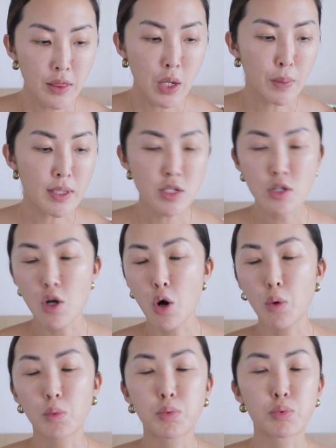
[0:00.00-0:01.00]
There was
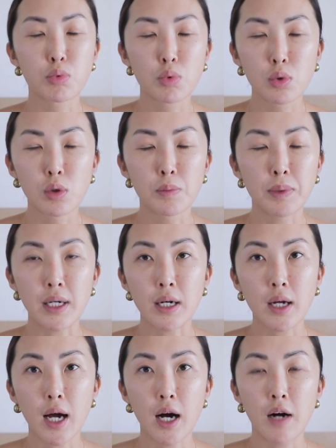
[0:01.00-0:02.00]
no rule
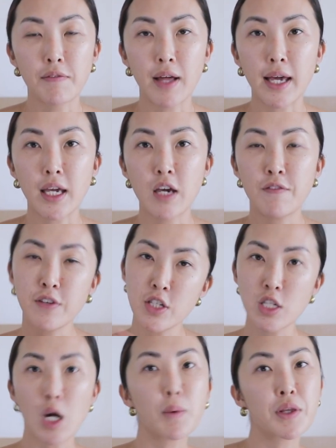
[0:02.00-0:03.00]
book of like, if you
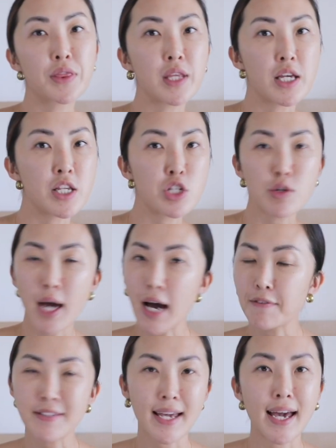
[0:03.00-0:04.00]
start with this, you
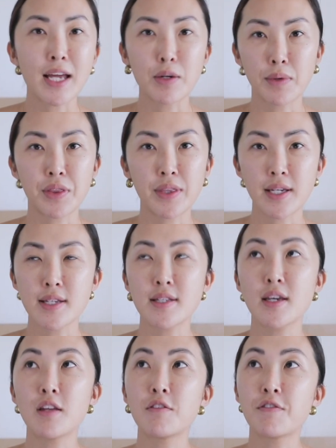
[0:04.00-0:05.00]
have to end with
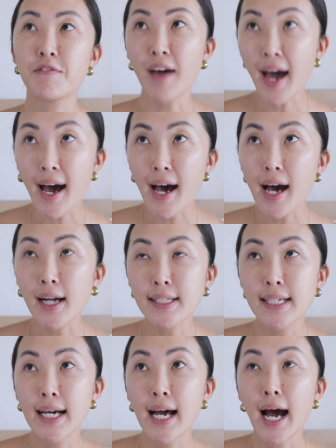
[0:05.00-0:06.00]
this. In
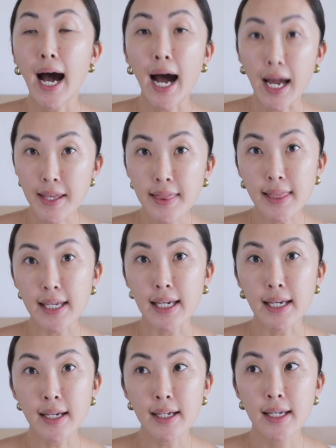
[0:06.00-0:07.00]
fact, I
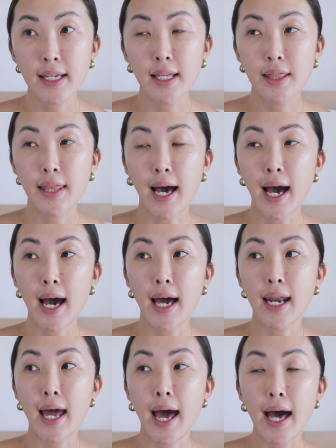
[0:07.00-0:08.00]
think
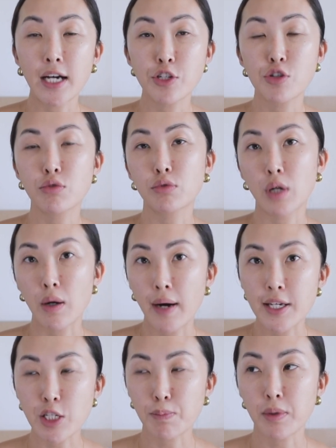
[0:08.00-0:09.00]
that as you grow
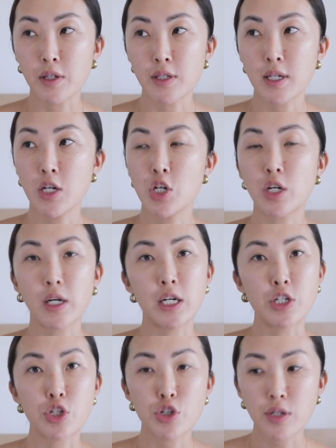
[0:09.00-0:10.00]
as a person, your
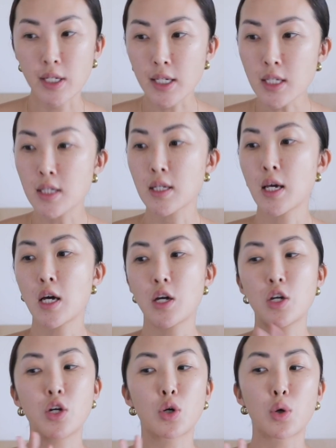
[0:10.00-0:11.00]
interests,
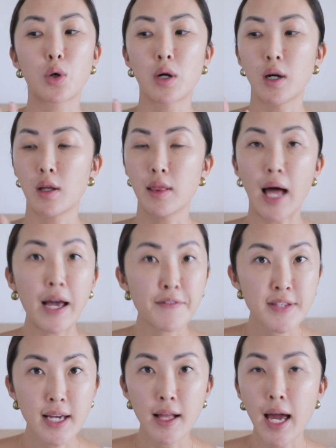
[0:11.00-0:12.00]
your
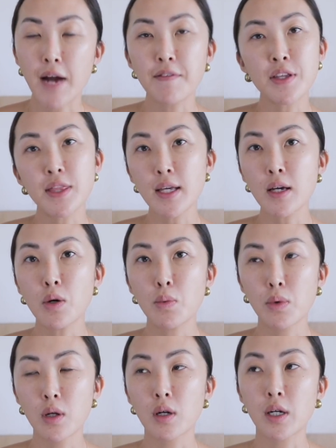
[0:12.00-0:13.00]
lifestyle, everything
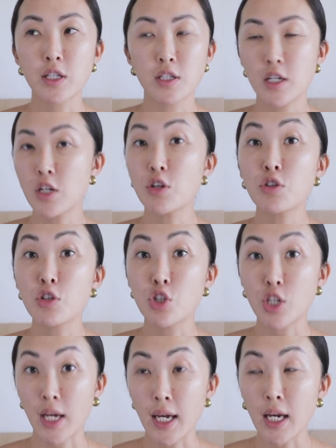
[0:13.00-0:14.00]
will continue to
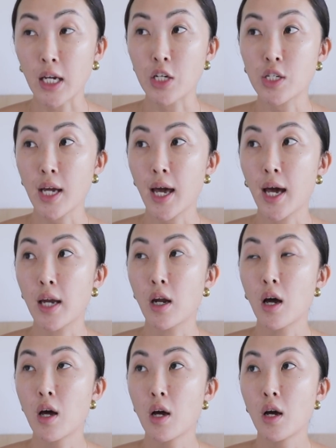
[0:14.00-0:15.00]
change. And